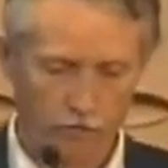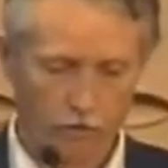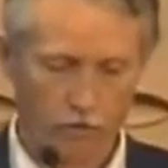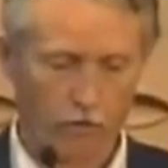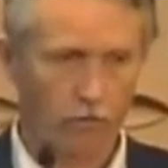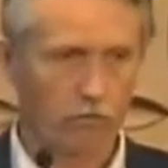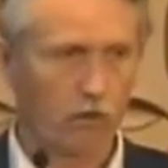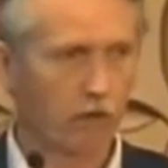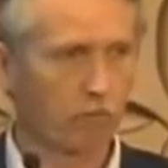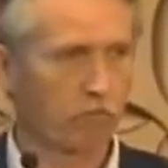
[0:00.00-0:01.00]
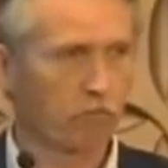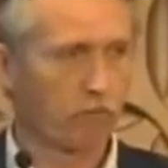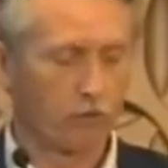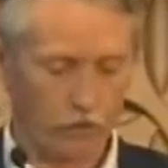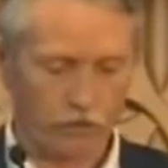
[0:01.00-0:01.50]
or
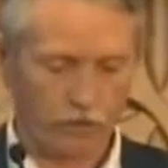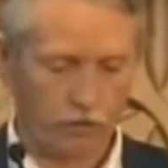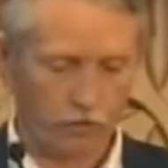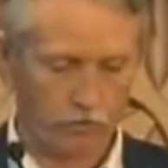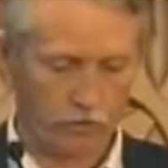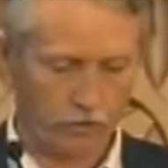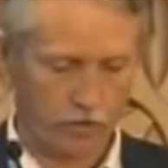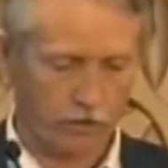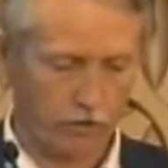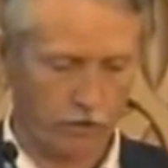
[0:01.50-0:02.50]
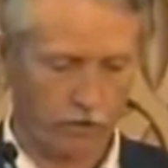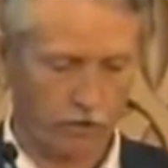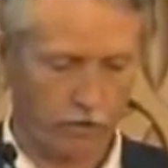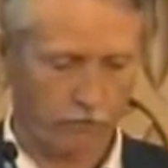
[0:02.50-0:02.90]
nursing homes, or et cetera.